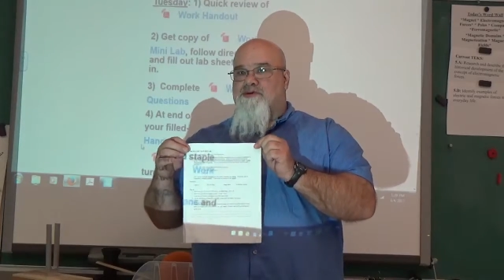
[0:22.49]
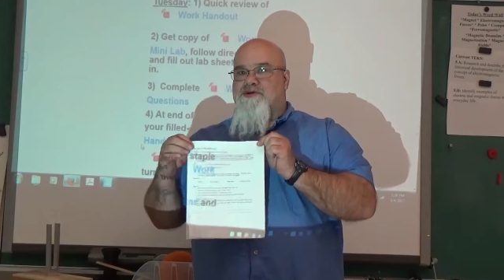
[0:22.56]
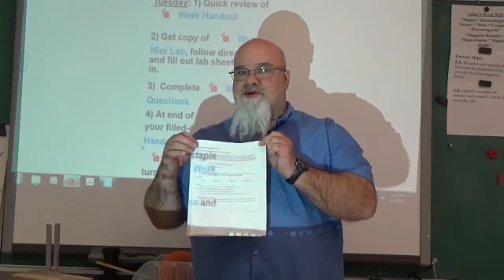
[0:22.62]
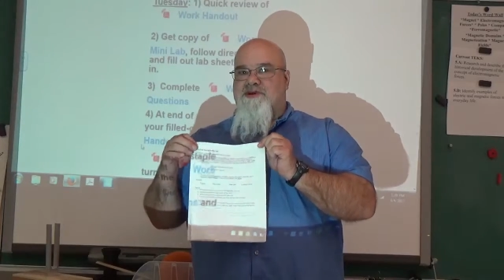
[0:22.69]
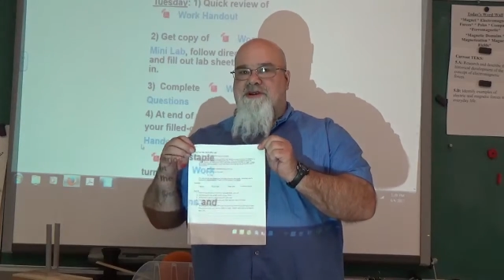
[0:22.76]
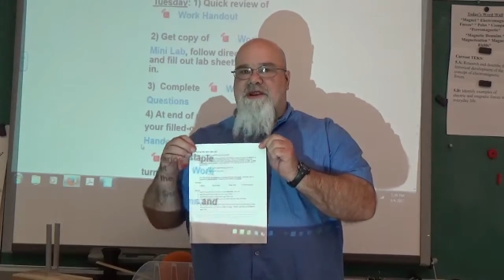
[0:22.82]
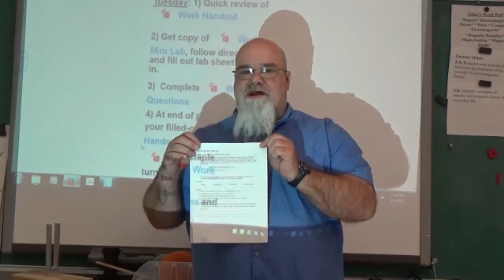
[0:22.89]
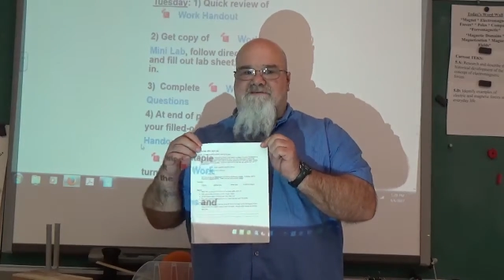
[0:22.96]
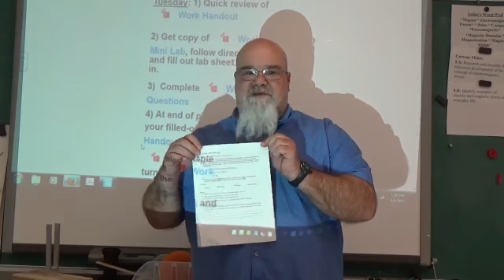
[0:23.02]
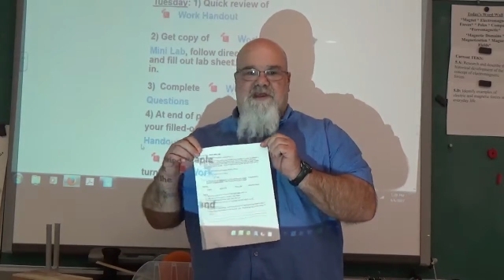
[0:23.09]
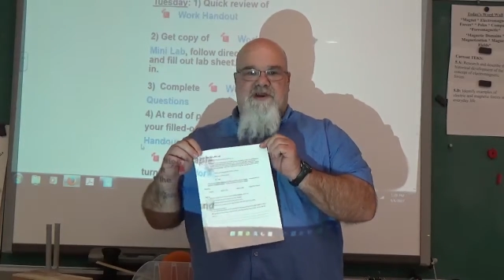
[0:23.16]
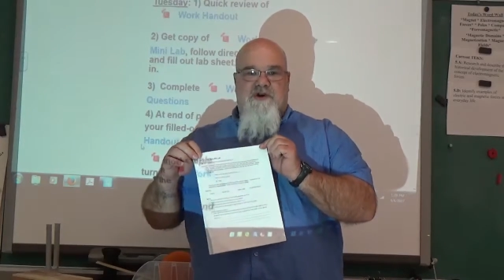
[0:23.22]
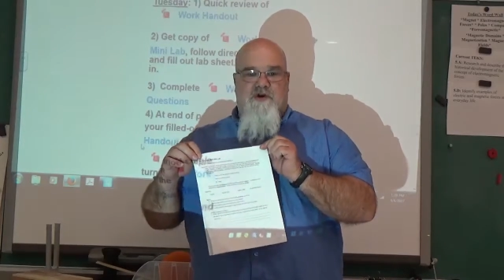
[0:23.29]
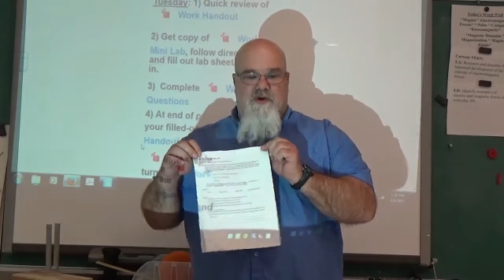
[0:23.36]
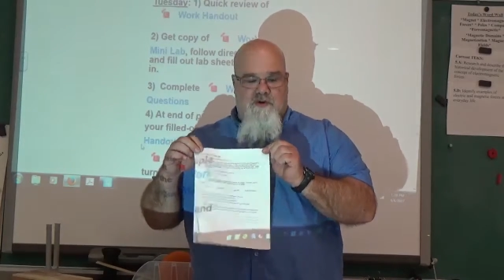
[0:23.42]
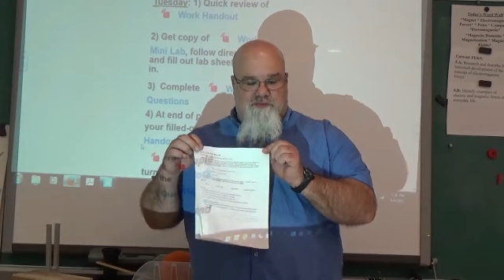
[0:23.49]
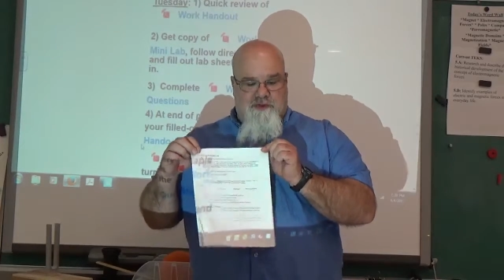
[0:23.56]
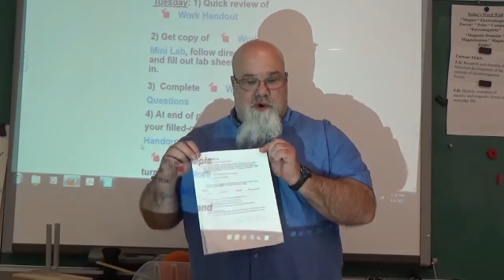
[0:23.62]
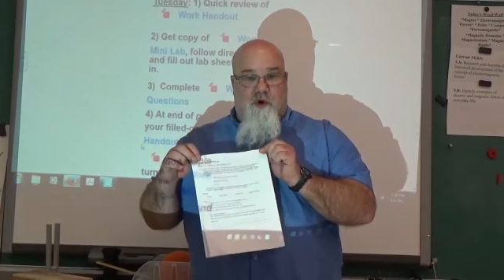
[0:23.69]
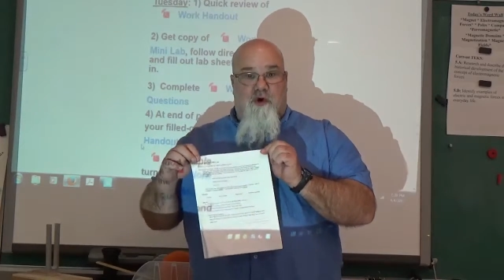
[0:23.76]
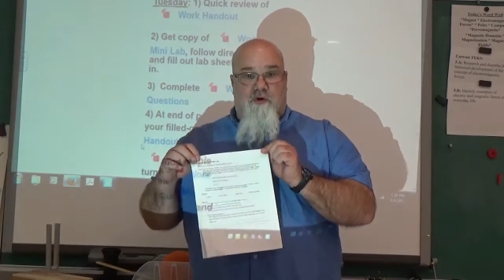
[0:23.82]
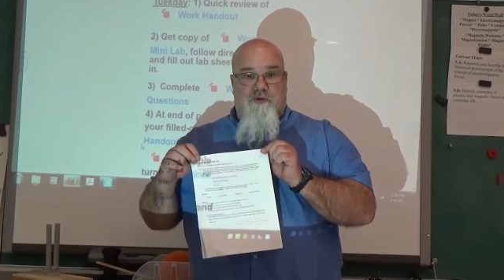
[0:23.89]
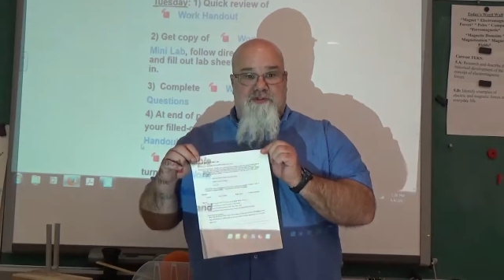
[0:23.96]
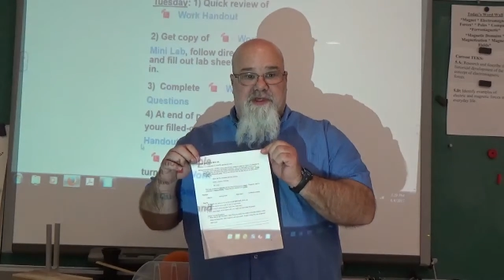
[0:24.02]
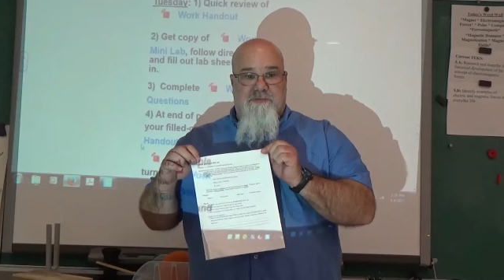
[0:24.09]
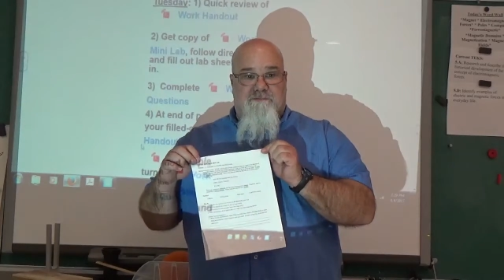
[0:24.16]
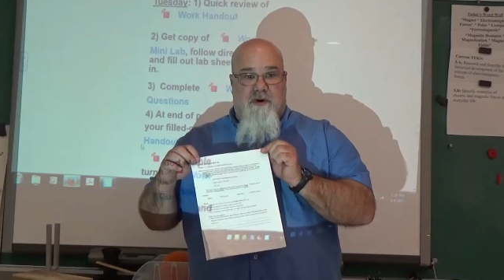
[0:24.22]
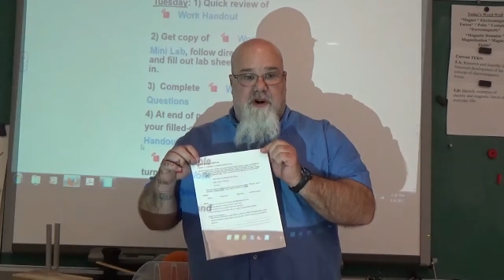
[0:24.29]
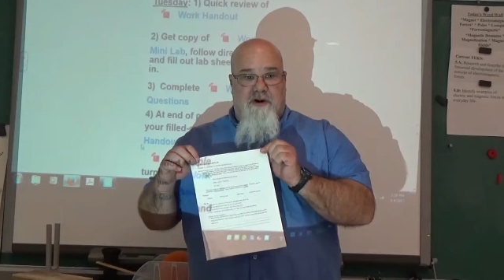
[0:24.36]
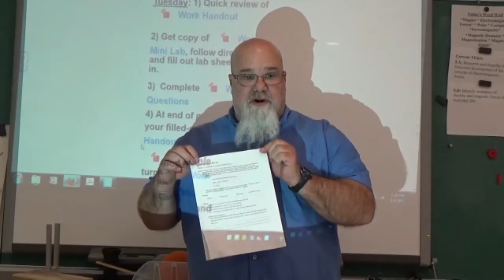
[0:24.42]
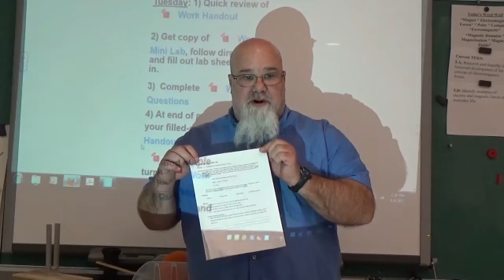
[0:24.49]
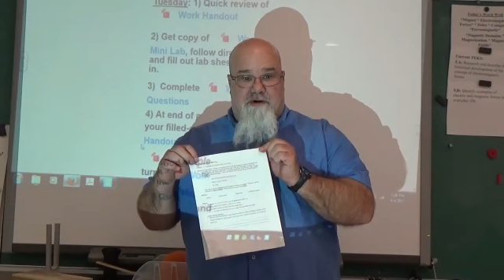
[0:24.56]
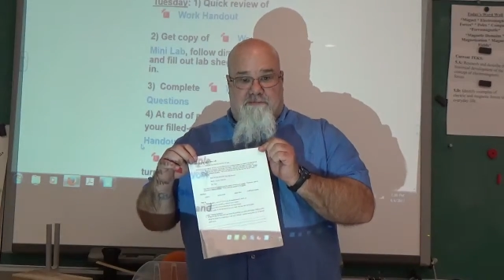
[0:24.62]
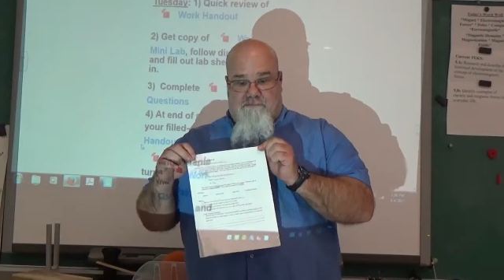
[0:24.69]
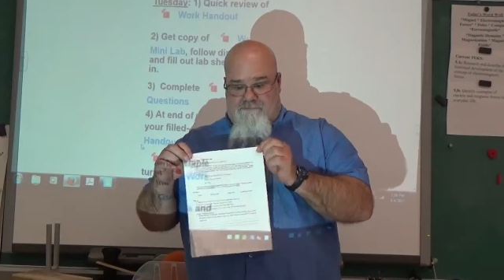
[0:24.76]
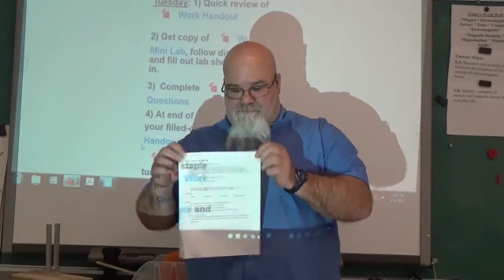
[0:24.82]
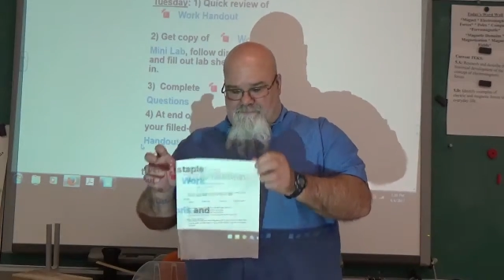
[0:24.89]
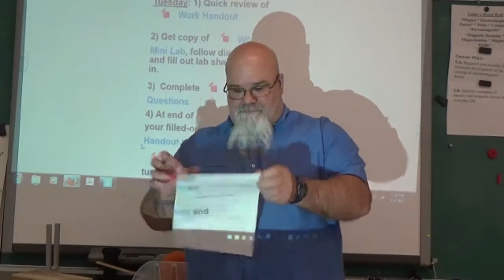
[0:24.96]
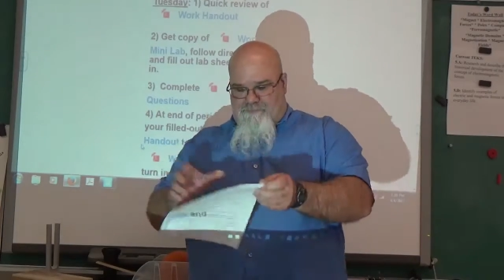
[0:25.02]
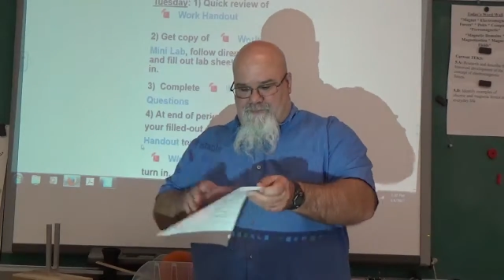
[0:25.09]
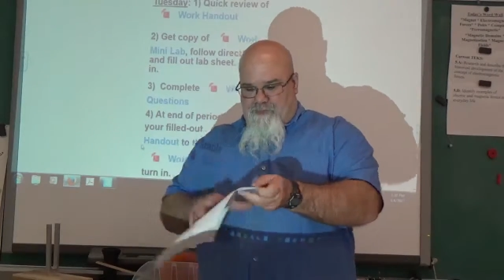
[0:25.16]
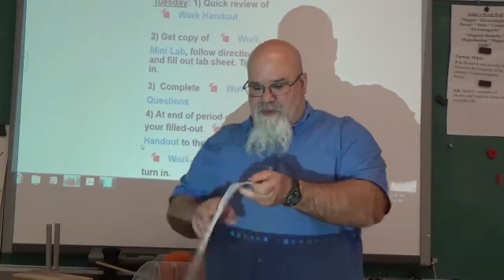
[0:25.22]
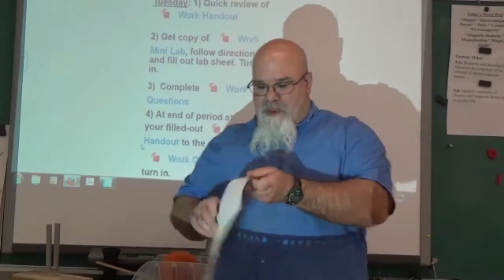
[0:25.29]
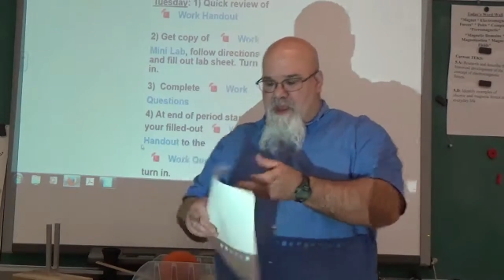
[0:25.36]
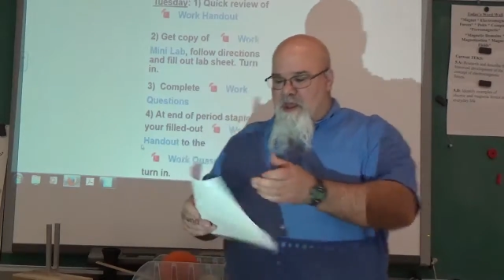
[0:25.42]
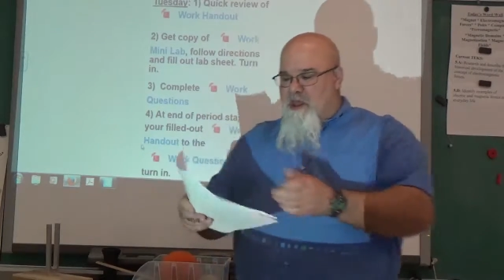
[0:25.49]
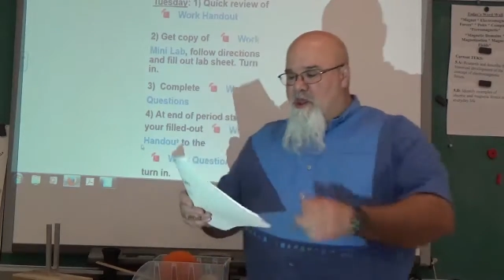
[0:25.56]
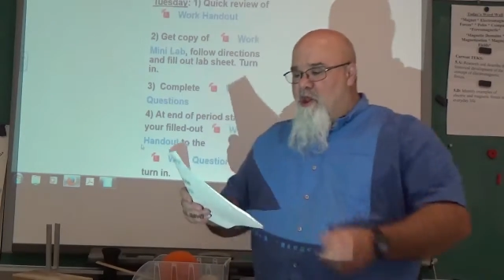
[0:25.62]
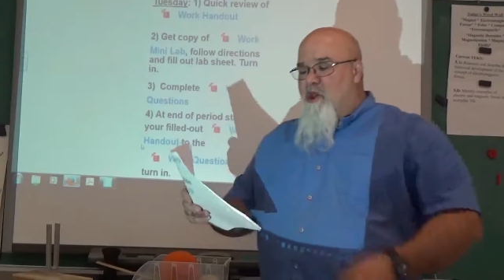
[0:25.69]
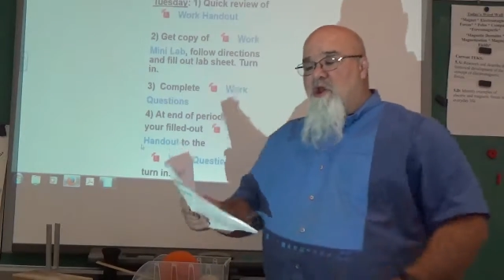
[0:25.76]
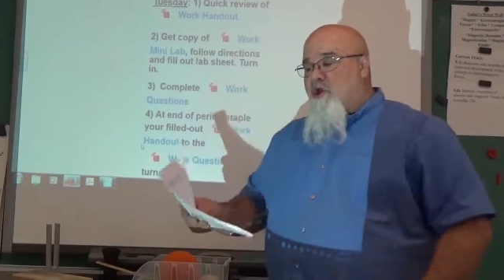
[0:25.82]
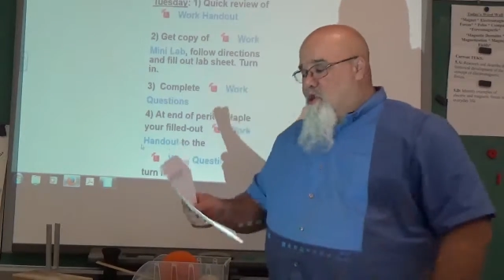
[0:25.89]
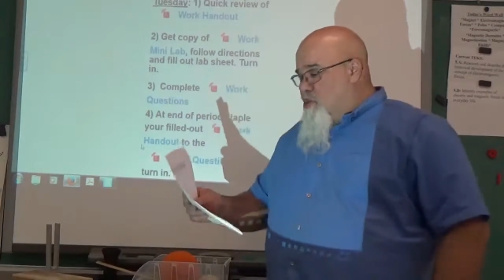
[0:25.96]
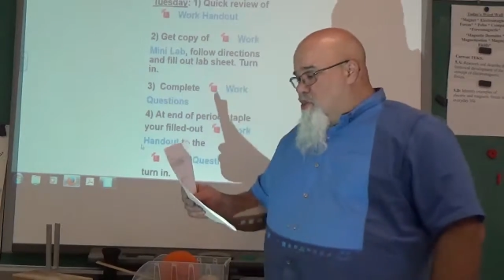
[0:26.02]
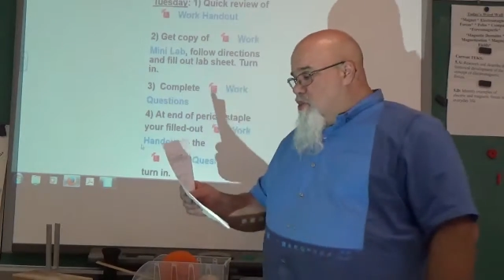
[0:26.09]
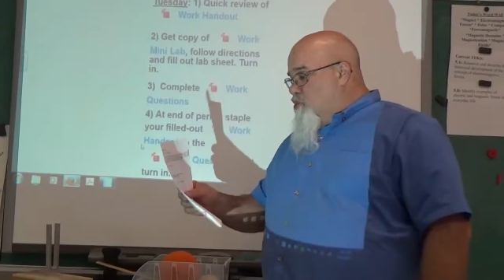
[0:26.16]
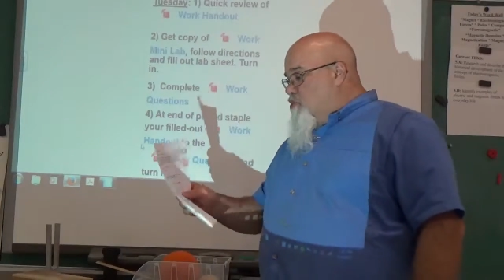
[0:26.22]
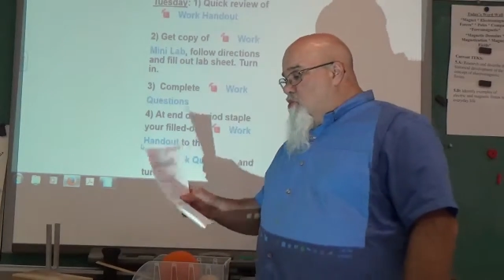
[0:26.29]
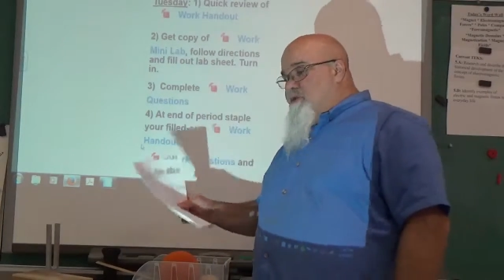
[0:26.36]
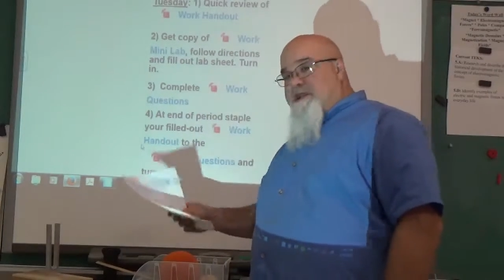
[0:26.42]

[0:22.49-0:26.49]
so you're going to have to get in groups or with a partner. You will